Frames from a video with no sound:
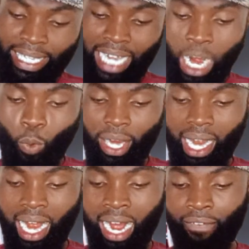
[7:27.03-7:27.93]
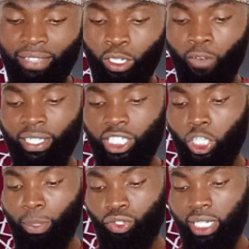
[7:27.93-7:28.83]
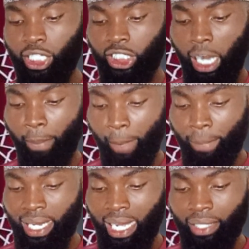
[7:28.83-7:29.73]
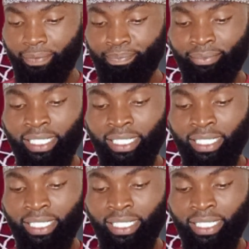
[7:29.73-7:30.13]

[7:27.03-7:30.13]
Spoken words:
Now we have the conversation between Hisham and Bilal.